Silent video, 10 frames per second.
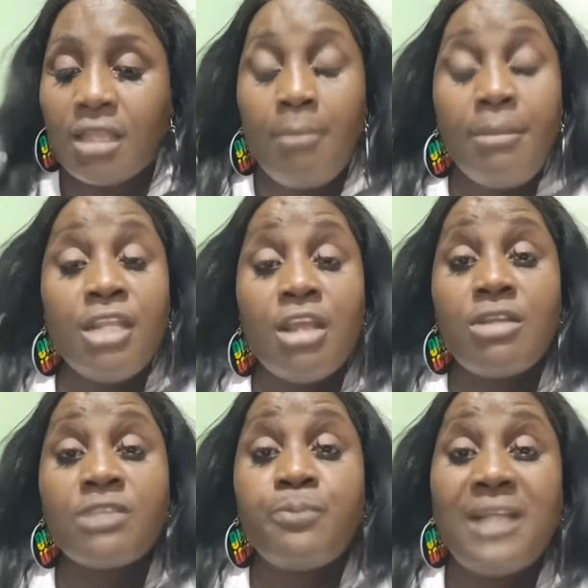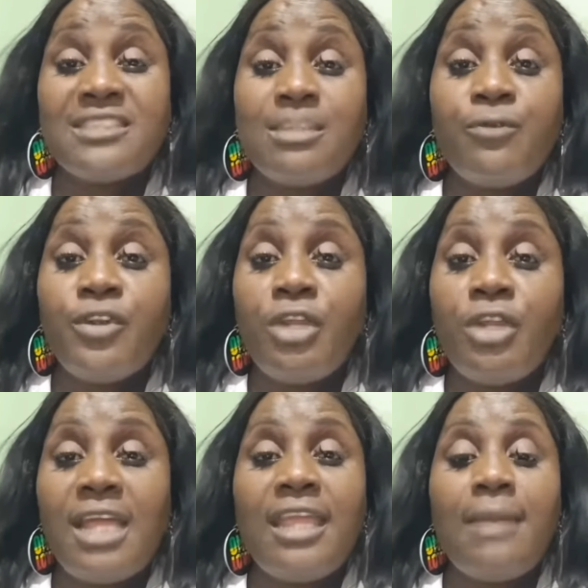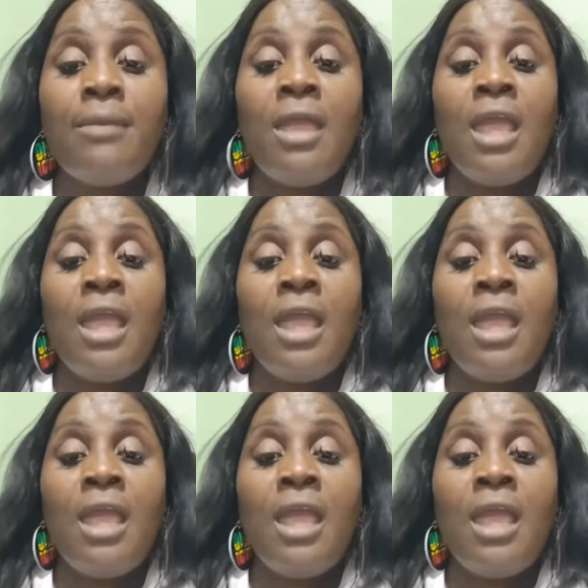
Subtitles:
Me not responsible for none of them.